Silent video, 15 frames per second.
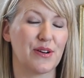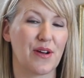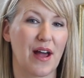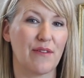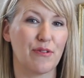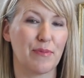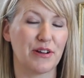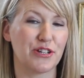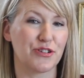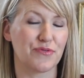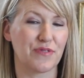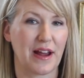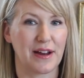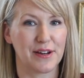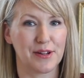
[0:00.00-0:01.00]
don't have a bunch of
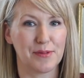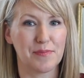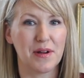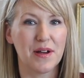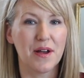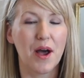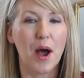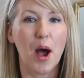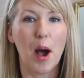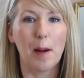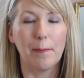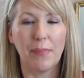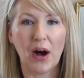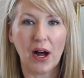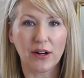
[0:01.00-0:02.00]
random
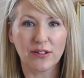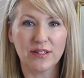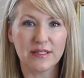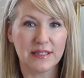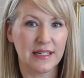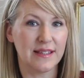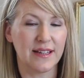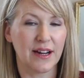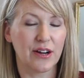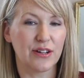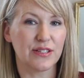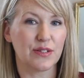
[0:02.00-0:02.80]
bottles in there.